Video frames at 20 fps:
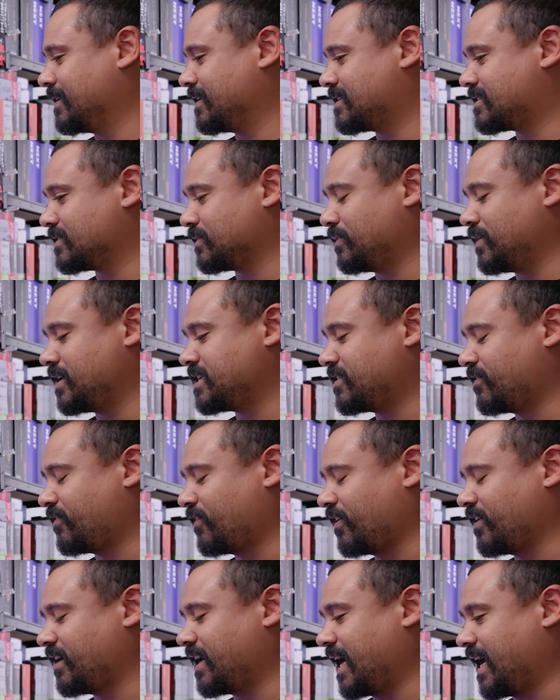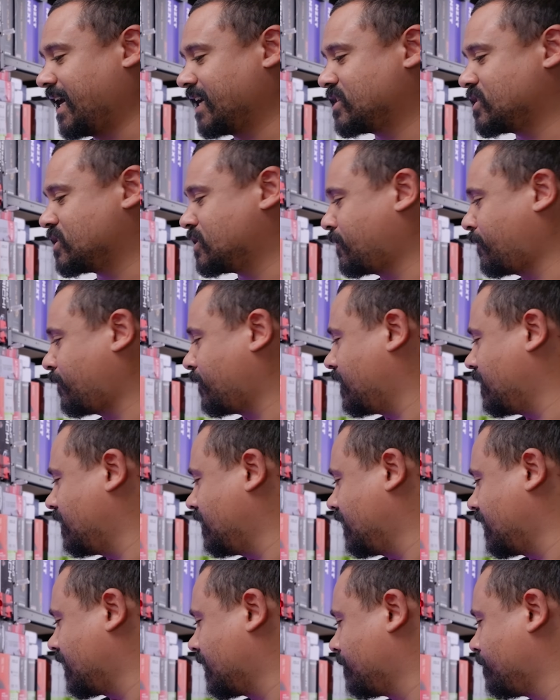It's always a very anxious
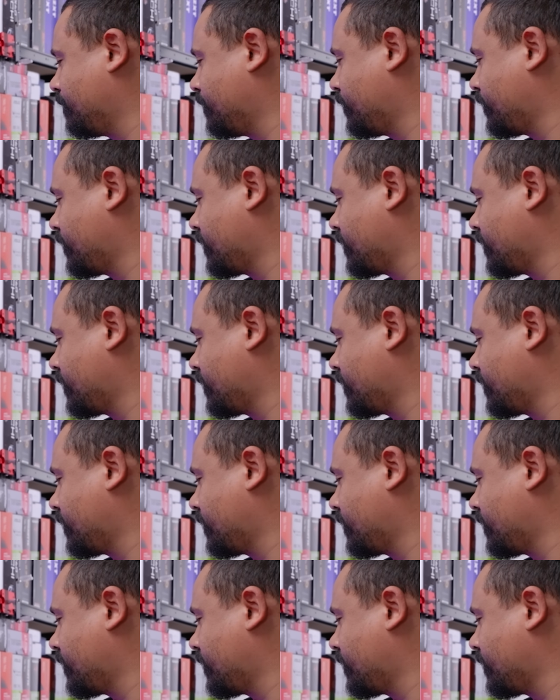feeling